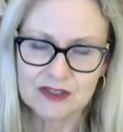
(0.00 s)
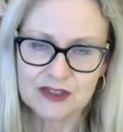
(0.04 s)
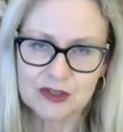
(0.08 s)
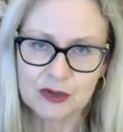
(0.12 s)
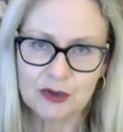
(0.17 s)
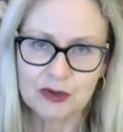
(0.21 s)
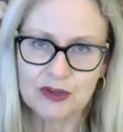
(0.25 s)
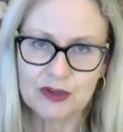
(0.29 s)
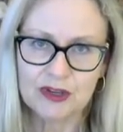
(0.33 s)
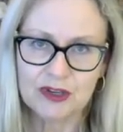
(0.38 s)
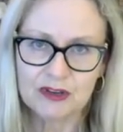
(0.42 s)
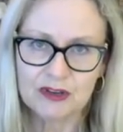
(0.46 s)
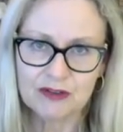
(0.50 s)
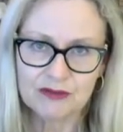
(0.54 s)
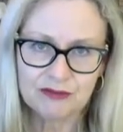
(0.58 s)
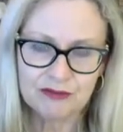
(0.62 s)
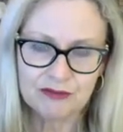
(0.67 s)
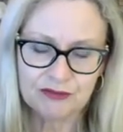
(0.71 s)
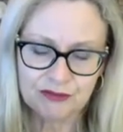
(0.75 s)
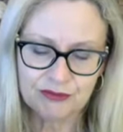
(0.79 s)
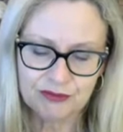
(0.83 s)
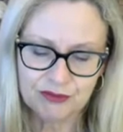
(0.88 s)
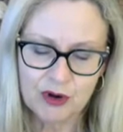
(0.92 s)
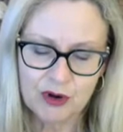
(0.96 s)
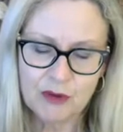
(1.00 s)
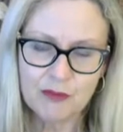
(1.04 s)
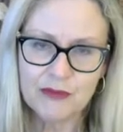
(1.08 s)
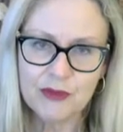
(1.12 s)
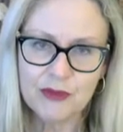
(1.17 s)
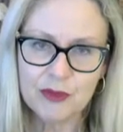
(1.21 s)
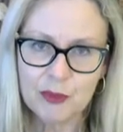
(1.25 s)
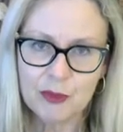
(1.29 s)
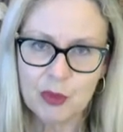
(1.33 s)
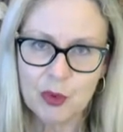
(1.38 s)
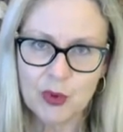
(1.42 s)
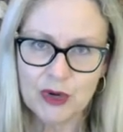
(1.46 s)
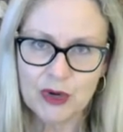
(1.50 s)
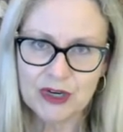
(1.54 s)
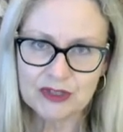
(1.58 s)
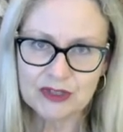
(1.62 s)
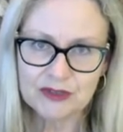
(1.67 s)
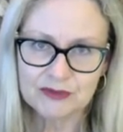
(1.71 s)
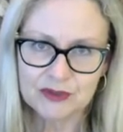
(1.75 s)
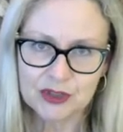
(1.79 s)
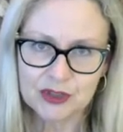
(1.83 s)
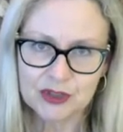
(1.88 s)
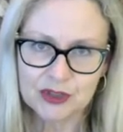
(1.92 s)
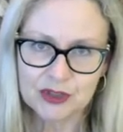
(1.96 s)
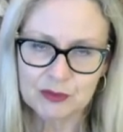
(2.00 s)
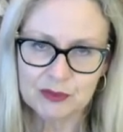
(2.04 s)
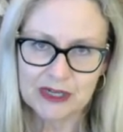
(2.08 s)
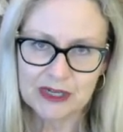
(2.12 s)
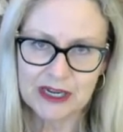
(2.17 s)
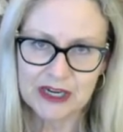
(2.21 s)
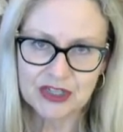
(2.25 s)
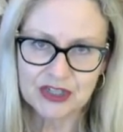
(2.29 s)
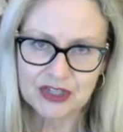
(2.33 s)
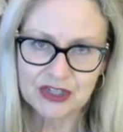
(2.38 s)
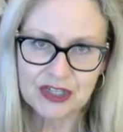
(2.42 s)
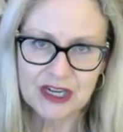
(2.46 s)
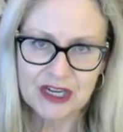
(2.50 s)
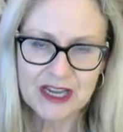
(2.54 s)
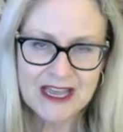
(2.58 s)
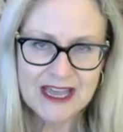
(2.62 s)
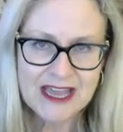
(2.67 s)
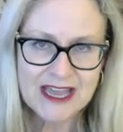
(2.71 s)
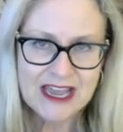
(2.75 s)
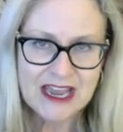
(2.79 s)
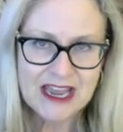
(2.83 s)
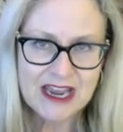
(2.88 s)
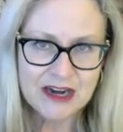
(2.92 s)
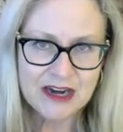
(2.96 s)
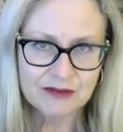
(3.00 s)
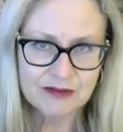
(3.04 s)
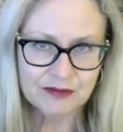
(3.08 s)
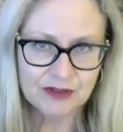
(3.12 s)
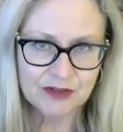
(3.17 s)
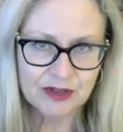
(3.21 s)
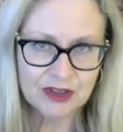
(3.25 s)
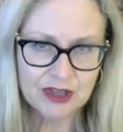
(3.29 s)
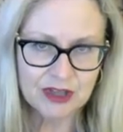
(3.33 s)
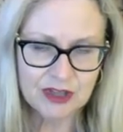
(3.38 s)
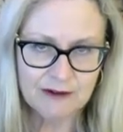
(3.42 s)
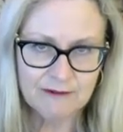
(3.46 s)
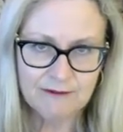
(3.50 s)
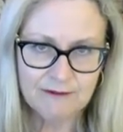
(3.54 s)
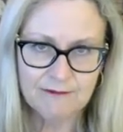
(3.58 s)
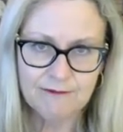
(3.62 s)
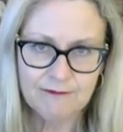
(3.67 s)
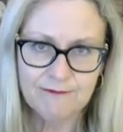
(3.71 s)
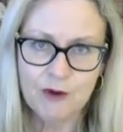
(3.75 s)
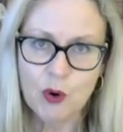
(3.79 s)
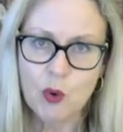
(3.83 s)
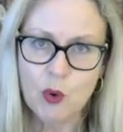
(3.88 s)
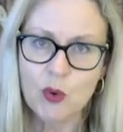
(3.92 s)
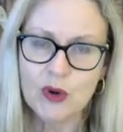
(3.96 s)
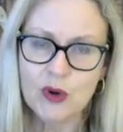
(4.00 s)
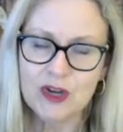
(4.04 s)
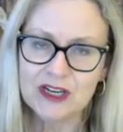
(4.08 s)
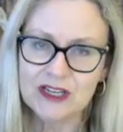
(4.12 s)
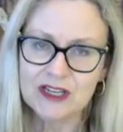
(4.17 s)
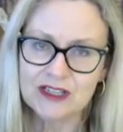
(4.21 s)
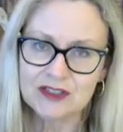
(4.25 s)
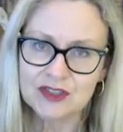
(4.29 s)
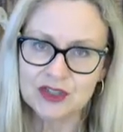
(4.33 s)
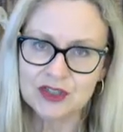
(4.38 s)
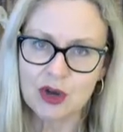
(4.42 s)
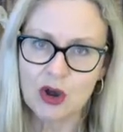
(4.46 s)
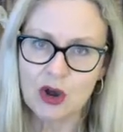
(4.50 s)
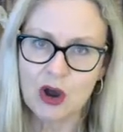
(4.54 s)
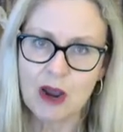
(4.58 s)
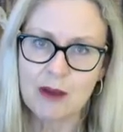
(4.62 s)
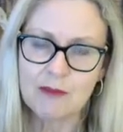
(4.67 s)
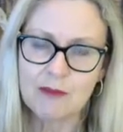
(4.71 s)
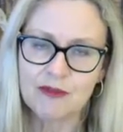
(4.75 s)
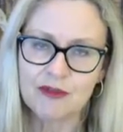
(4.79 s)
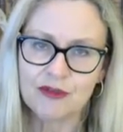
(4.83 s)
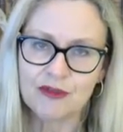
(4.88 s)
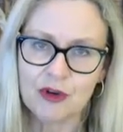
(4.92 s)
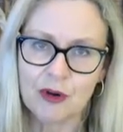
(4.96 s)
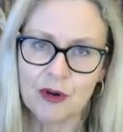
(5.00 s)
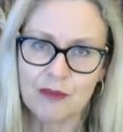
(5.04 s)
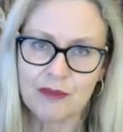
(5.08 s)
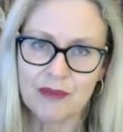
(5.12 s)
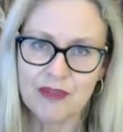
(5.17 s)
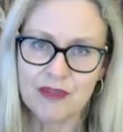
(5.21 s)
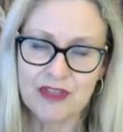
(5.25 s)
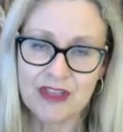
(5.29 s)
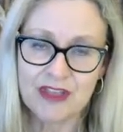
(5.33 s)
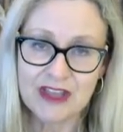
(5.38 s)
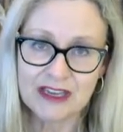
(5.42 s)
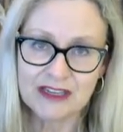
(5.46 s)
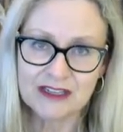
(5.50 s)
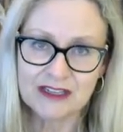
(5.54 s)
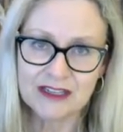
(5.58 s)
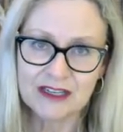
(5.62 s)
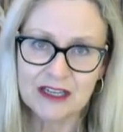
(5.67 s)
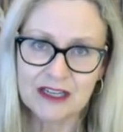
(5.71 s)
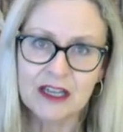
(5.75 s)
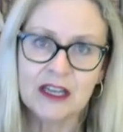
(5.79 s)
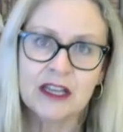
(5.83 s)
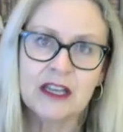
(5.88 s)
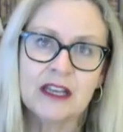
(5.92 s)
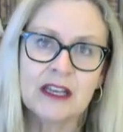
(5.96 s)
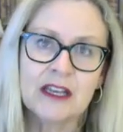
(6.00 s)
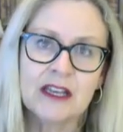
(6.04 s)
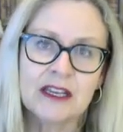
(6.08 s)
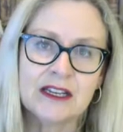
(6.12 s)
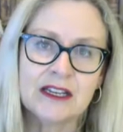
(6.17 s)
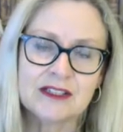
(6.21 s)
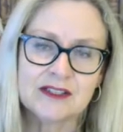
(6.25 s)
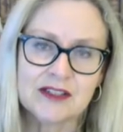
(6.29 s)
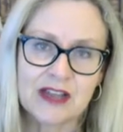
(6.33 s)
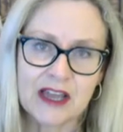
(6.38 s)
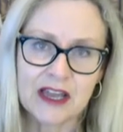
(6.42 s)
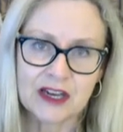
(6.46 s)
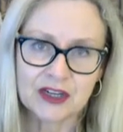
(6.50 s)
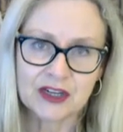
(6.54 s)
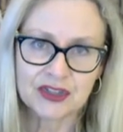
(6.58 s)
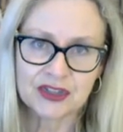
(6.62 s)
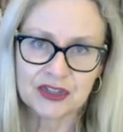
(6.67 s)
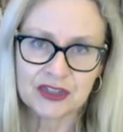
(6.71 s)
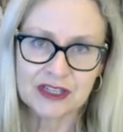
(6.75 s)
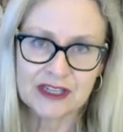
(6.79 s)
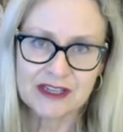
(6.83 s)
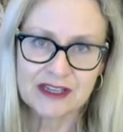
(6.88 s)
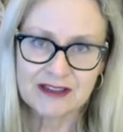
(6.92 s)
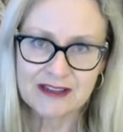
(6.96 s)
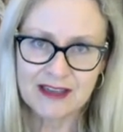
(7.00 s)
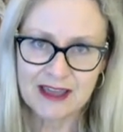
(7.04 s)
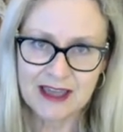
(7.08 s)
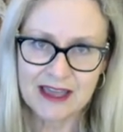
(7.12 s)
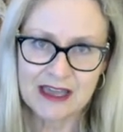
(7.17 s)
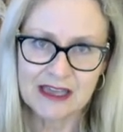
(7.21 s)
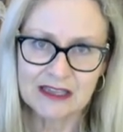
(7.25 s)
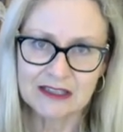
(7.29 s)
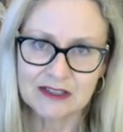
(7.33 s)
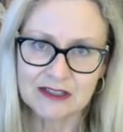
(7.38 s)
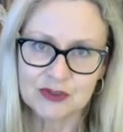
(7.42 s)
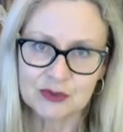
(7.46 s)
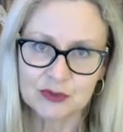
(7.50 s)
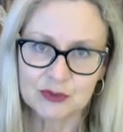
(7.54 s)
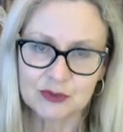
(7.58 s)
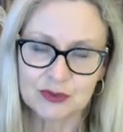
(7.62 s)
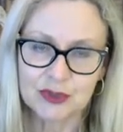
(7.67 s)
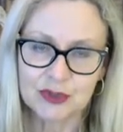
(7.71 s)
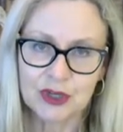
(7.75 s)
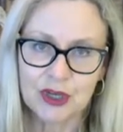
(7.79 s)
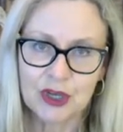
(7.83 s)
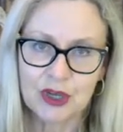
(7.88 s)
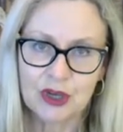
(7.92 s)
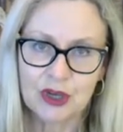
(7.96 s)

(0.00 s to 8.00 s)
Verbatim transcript: So from the point of termination, everything forward in time from then is actually cancelled.